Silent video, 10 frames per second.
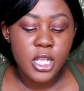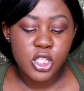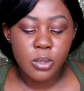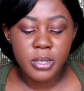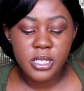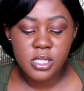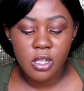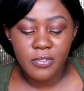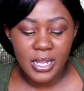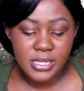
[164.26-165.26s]
so many
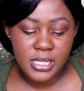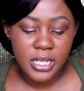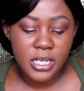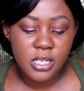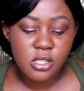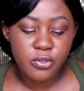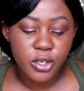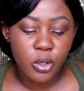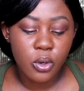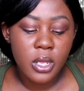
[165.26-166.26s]
stuff I said in this
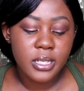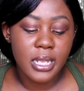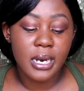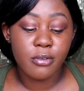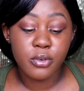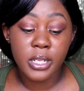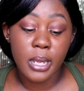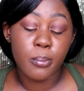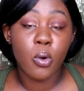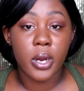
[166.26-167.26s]
video that are really
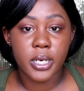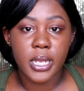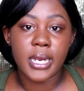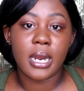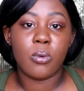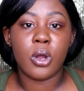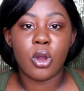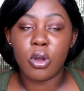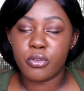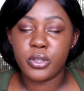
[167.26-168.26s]
important and that I want
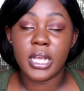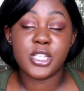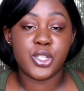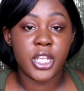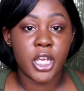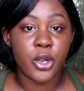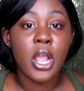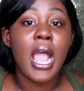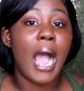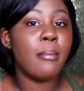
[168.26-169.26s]
all of you guys to hear.
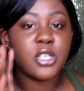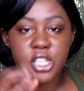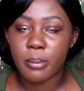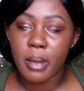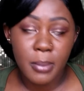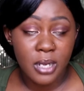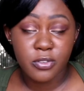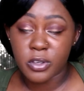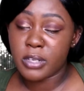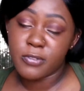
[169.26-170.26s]
I'm gonna shut my
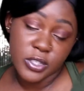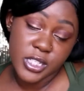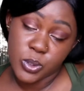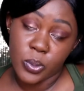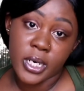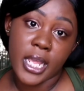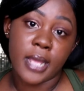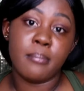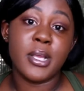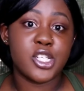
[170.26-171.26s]
mouth for this one
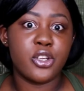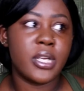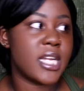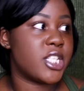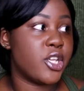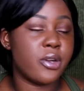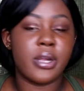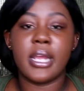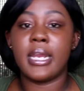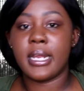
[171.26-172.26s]
and make sure you guys
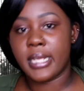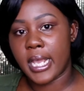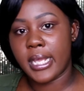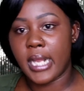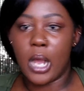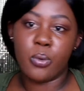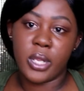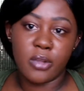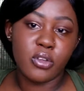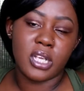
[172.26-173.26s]
hear, and at the end I'll
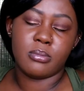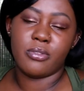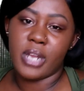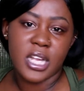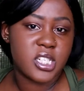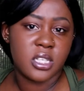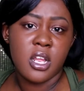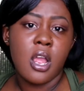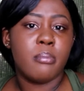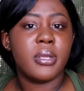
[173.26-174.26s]
give you guys my reaction,
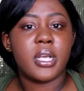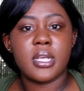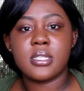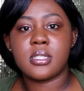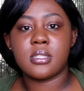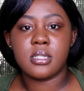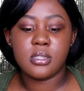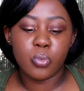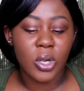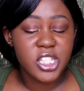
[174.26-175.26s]
because
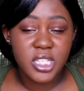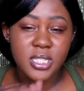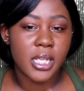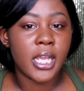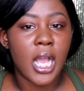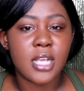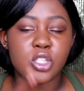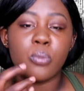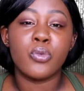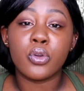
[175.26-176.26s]
what she's saying are
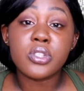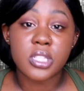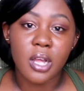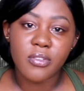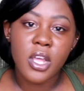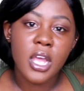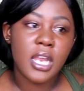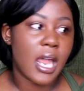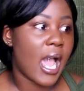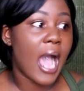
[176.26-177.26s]
some real stuff.
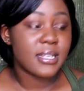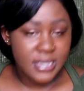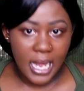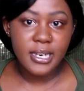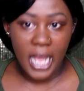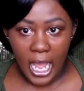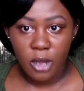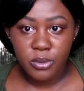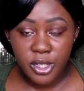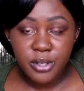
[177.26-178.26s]
Like, I sat down